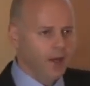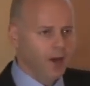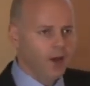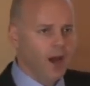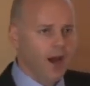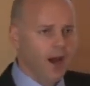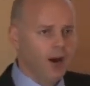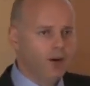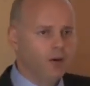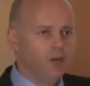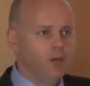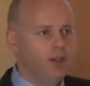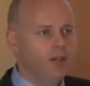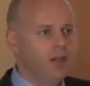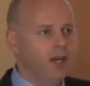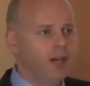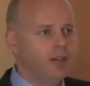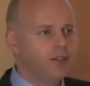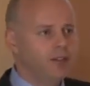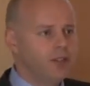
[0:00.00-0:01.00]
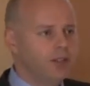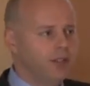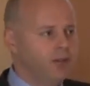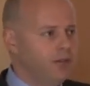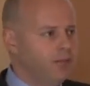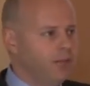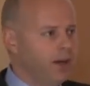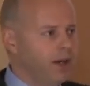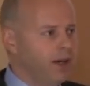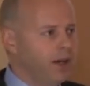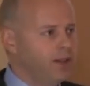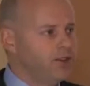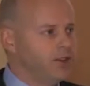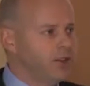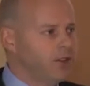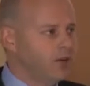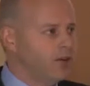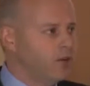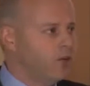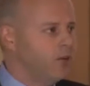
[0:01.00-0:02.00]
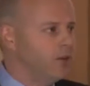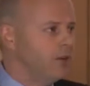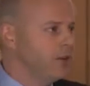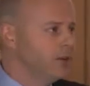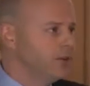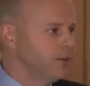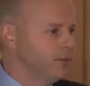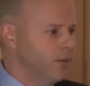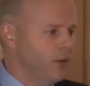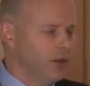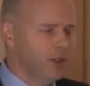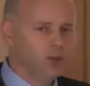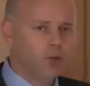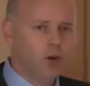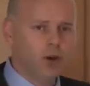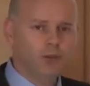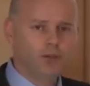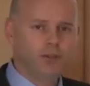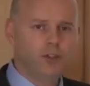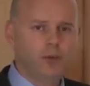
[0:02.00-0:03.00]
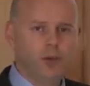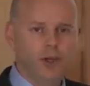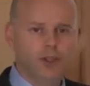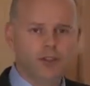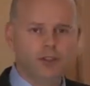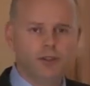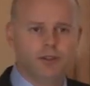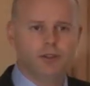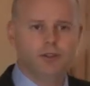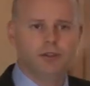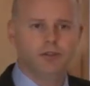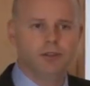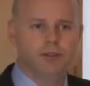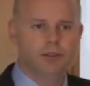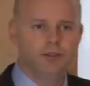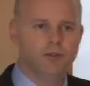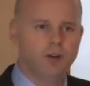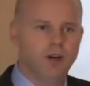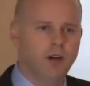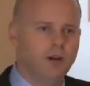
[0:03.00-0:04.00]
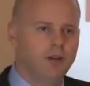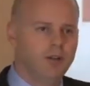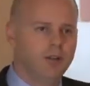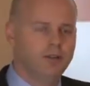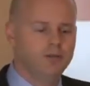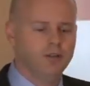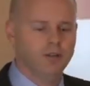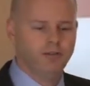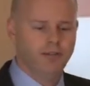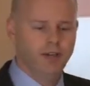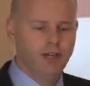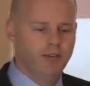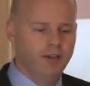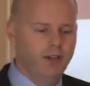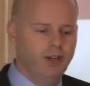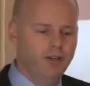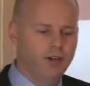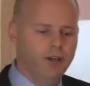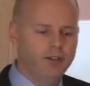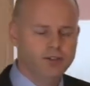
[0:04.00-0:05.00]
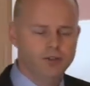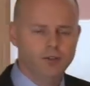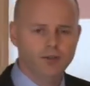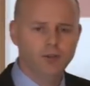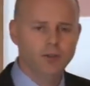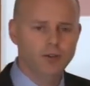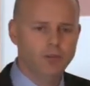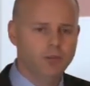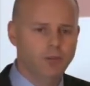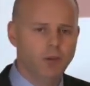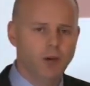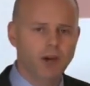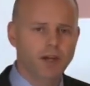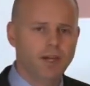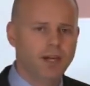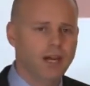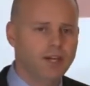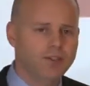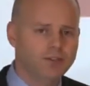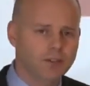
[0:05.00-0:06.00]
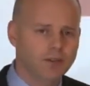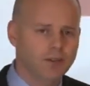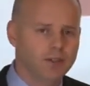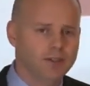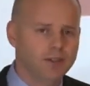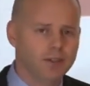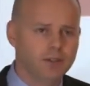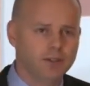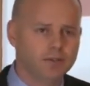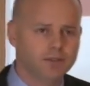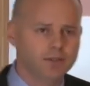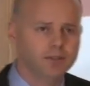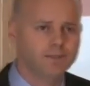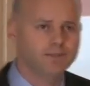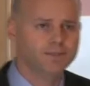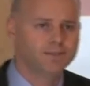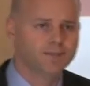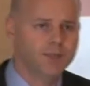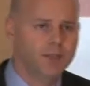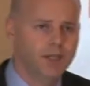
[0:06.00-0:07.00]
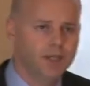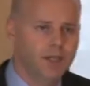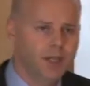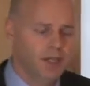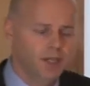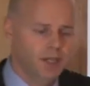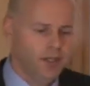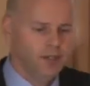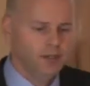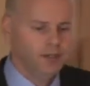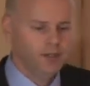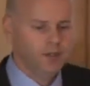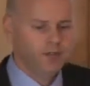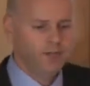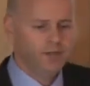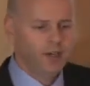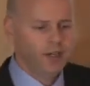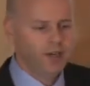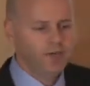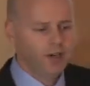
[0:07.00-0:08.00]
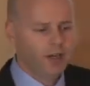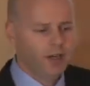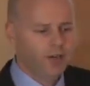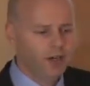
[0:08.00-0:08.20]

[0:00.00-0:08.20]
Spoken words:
How do we actually make hedge accounting work? Well, there's one of two ways you can do it. You either do a fair value hedge or you apply a cash flow hedge accounting. So the fair value